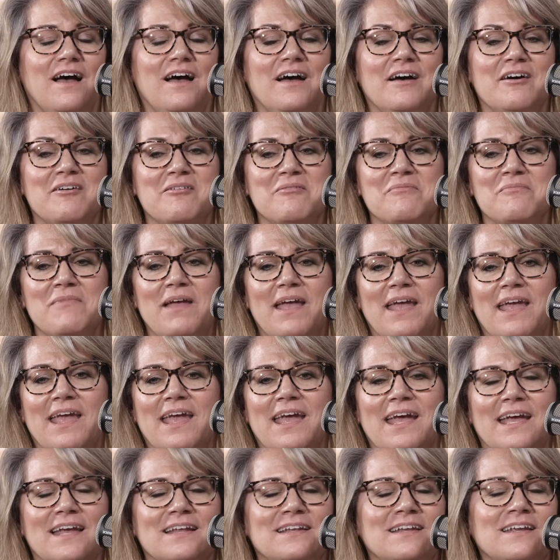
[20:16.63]

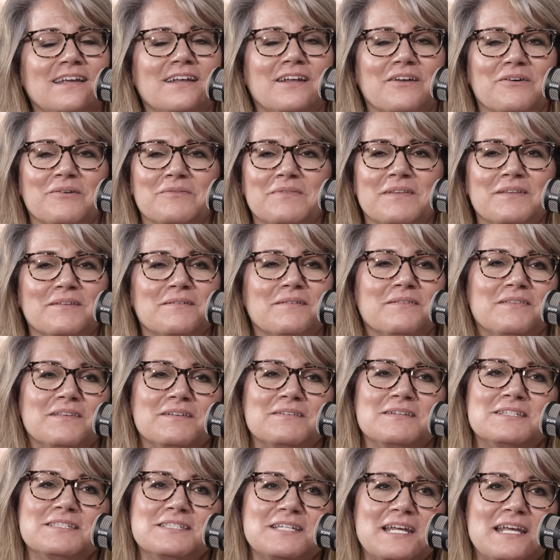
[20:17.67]
and, the
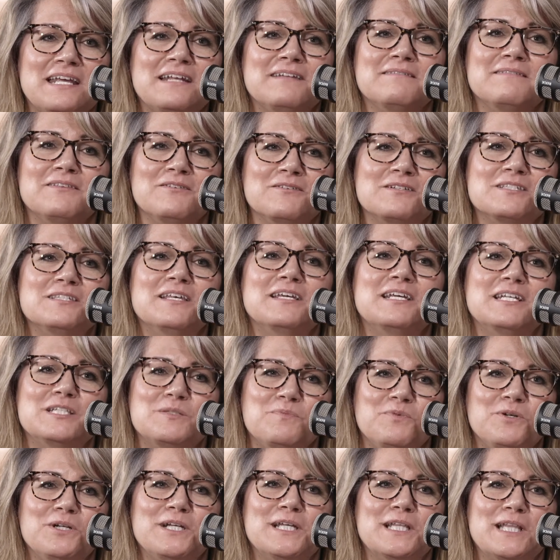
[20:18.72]
estate looks like
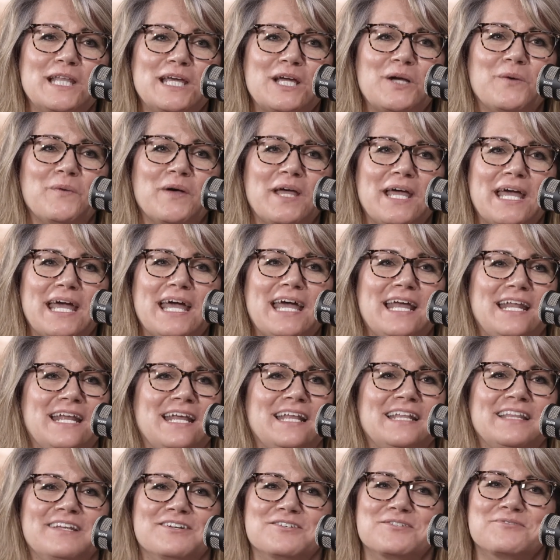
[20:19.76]
it's pretty liquid
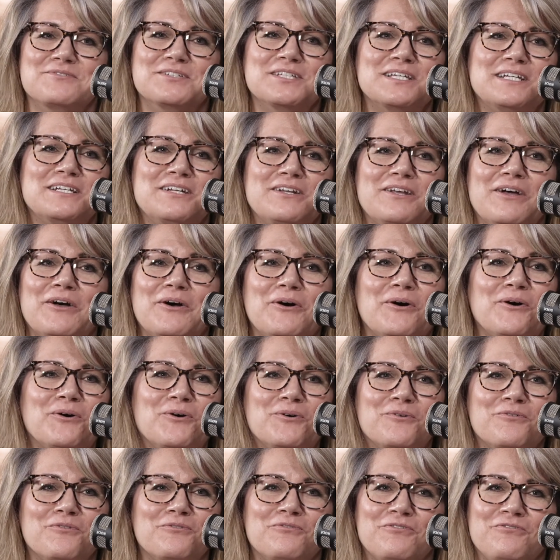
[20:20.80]
and there's really
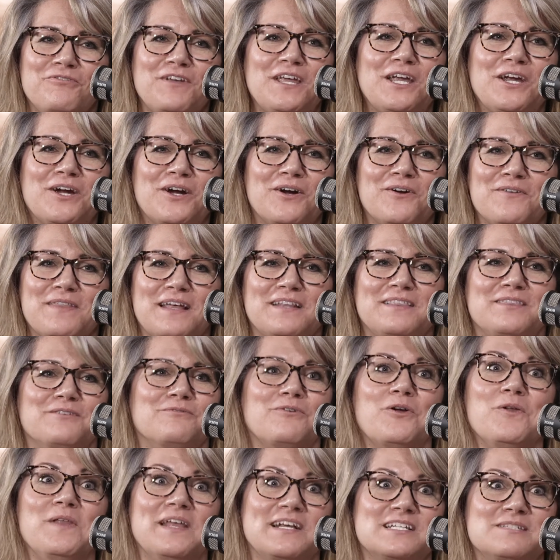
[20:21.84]
no fear that the
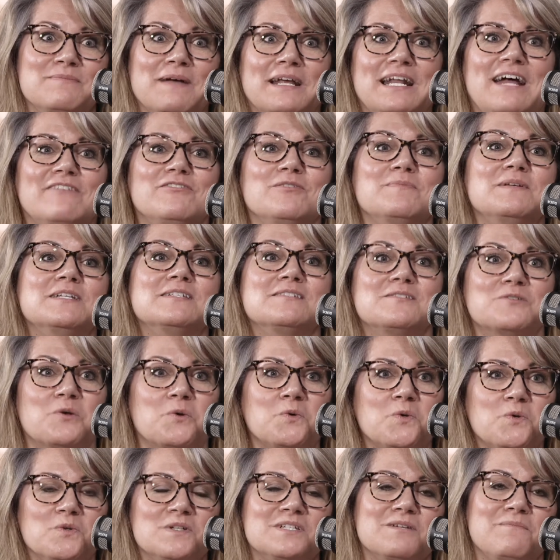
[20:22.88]
Rolex might have to be
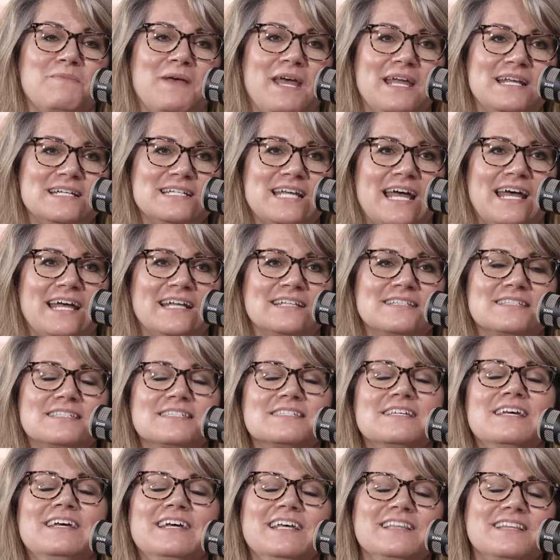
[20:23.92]
sold to pay
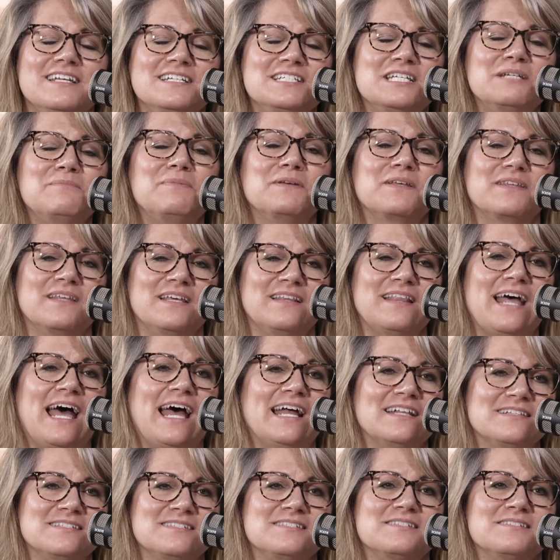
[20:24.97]
debts, then typically
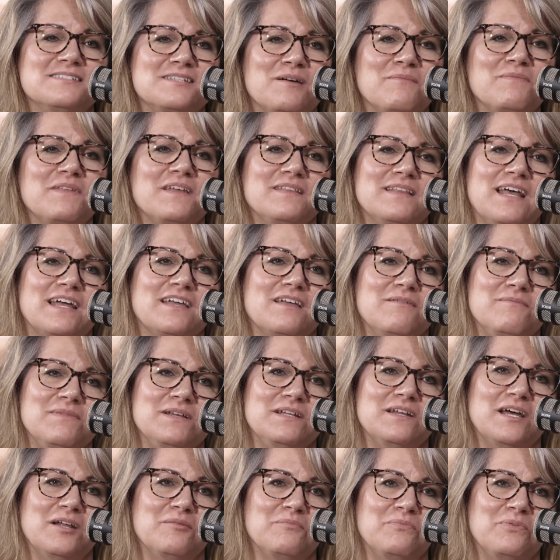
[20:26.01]
that's something that can be
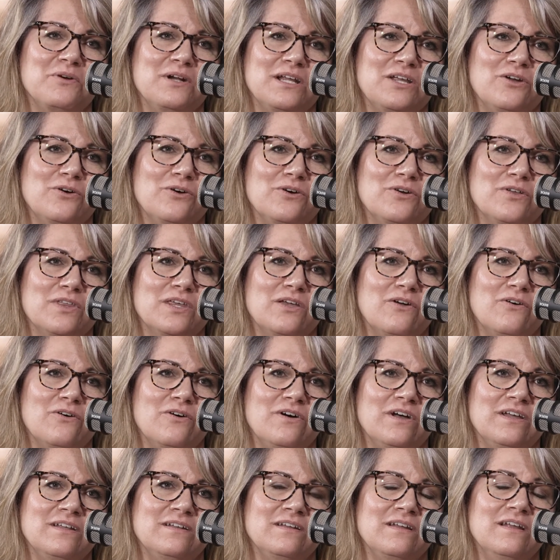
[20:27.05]
done pretty early
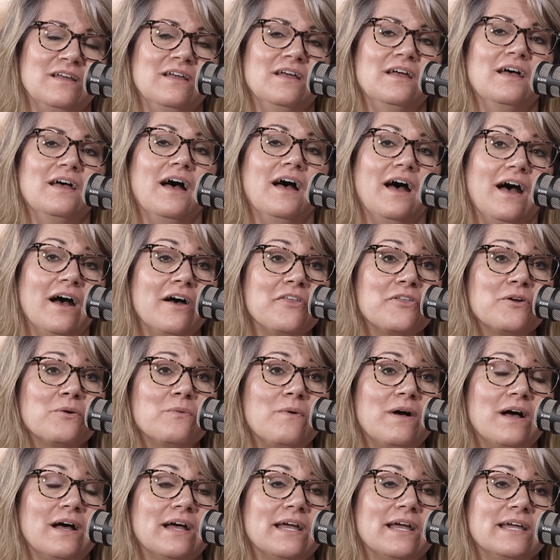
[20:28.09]
on.
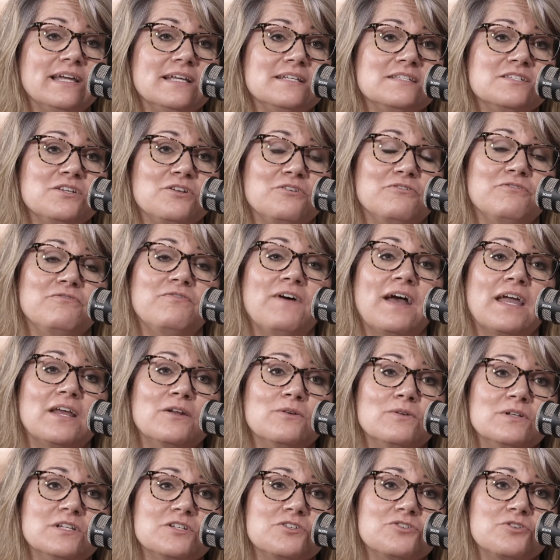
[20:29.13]
Otherwise,
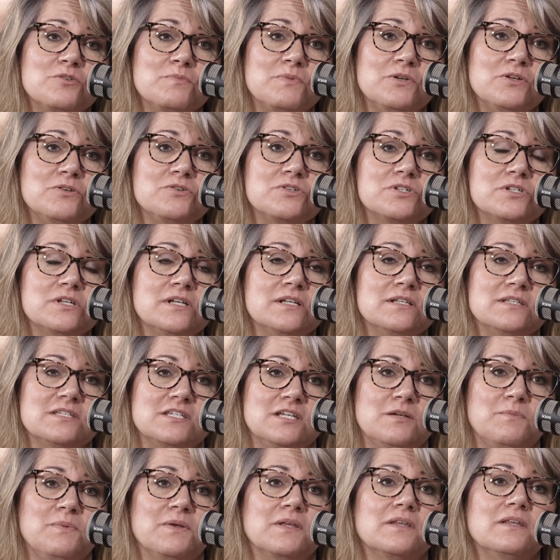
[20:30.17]
final distributions,
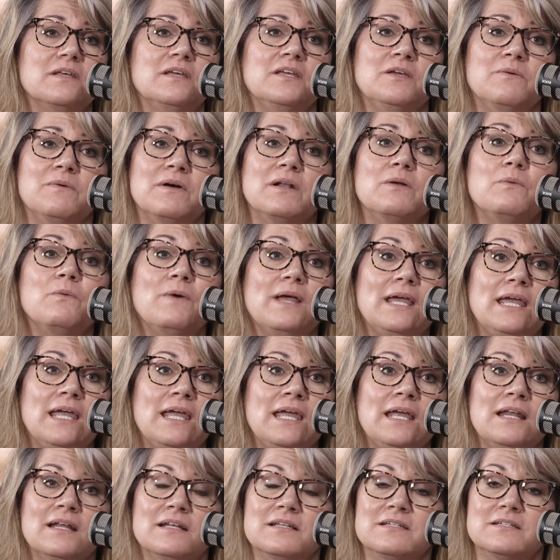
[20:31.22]
typically you want to
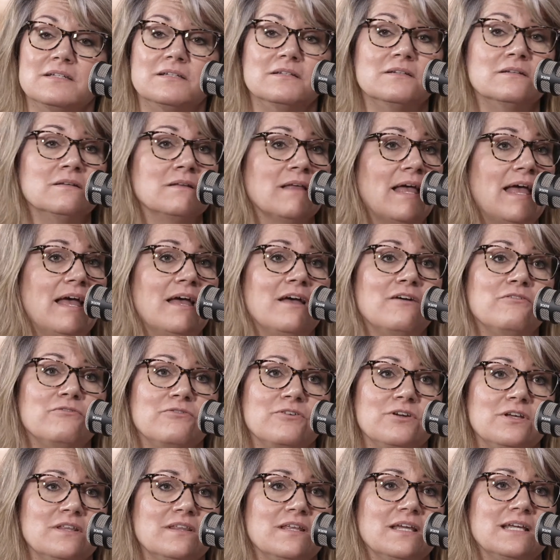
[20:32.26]
wait until
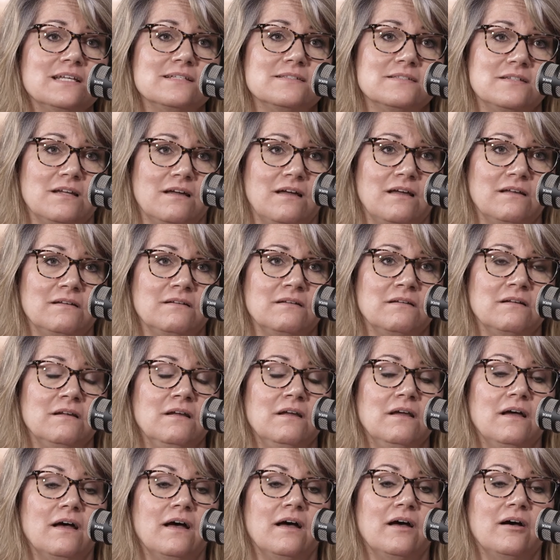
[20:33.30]
everything is done,
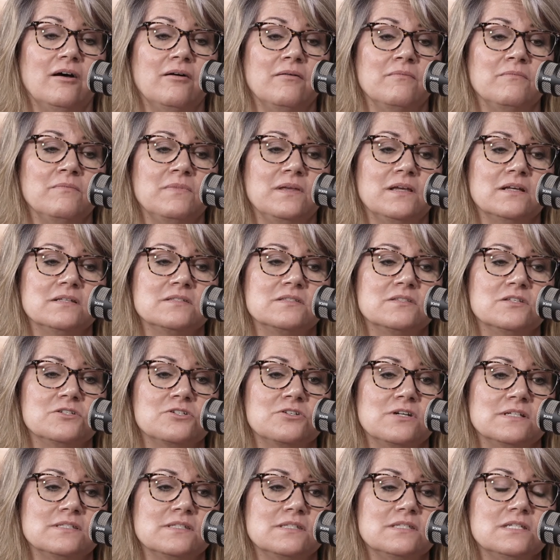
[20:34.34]
because the
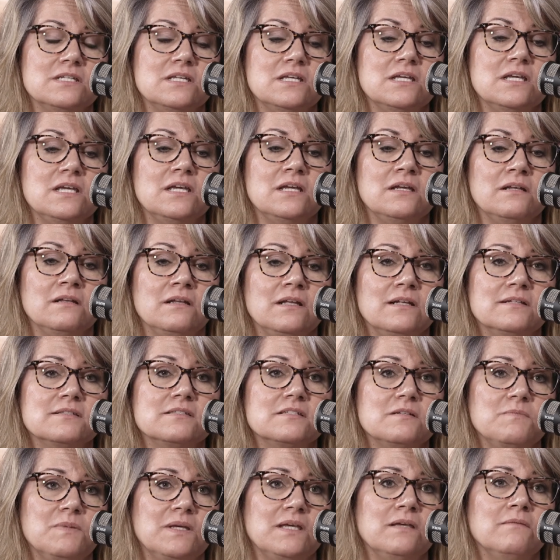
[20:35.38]
trustee needs
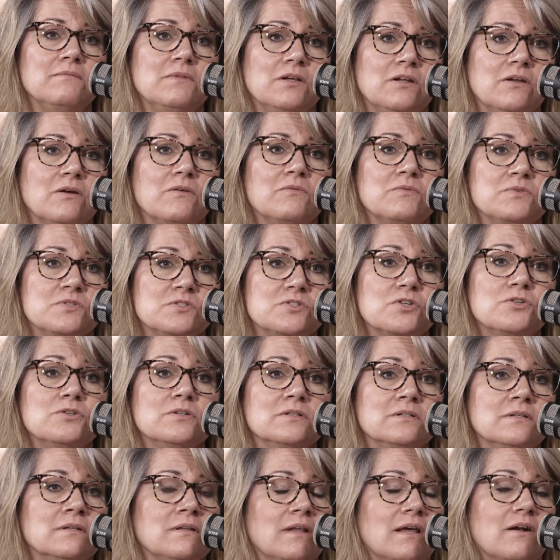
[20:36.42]
to be,
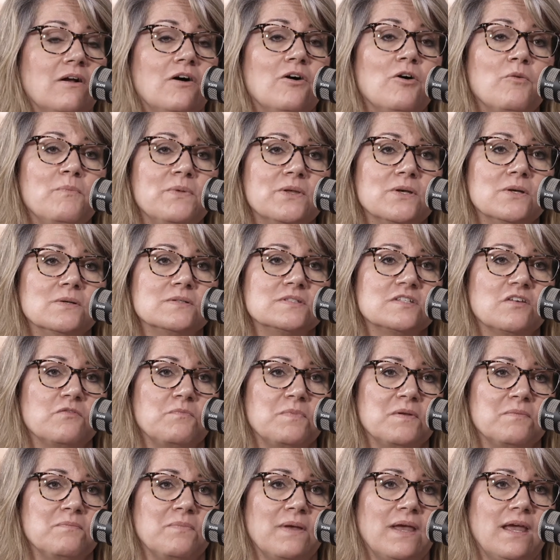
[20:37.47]
certain that all bills have
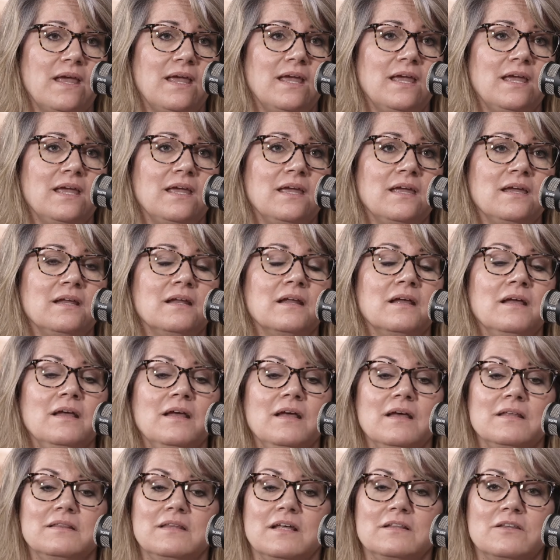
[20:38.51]
been paid,
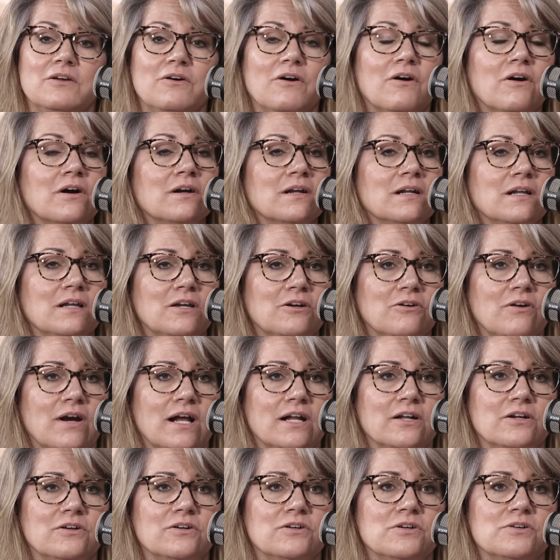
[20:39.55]
that there aren't any
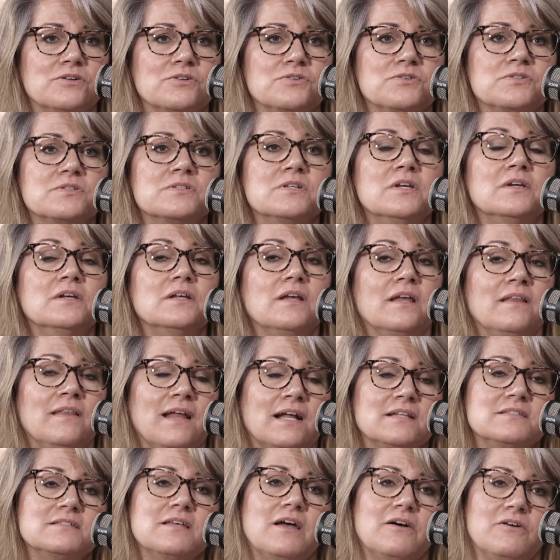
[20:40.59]
creditors, and
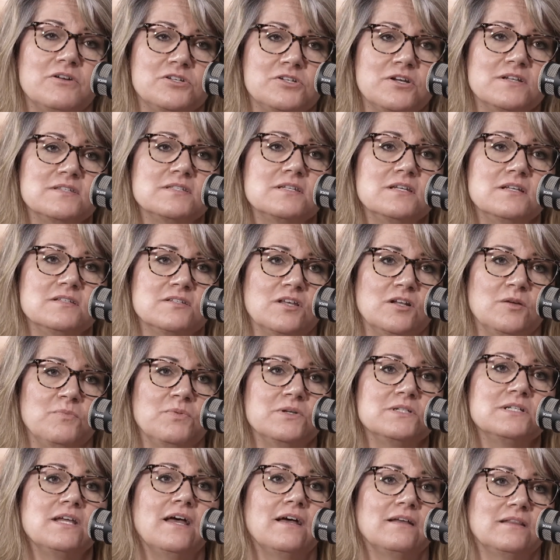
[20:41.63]
that's how a trustee is going to
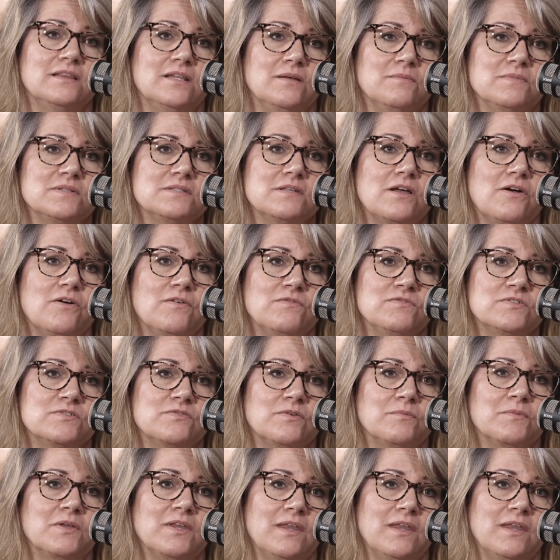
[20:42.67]
protect themselves from